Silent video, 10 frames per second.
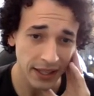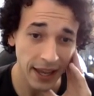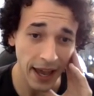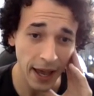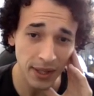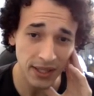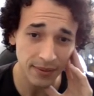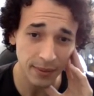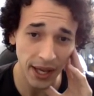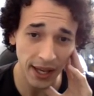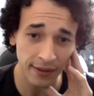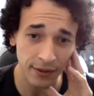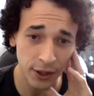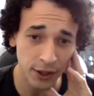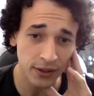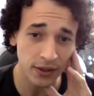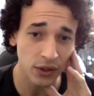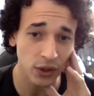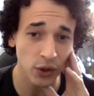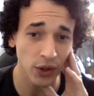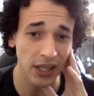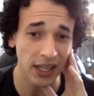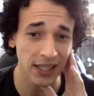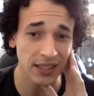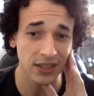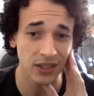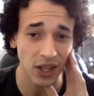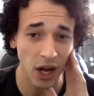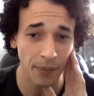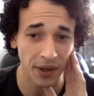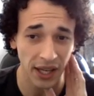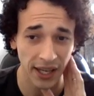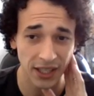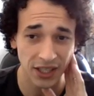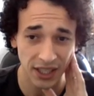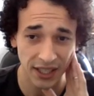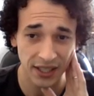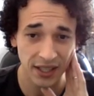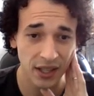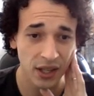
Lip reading: The habits and behaviors you can't stop engaging in,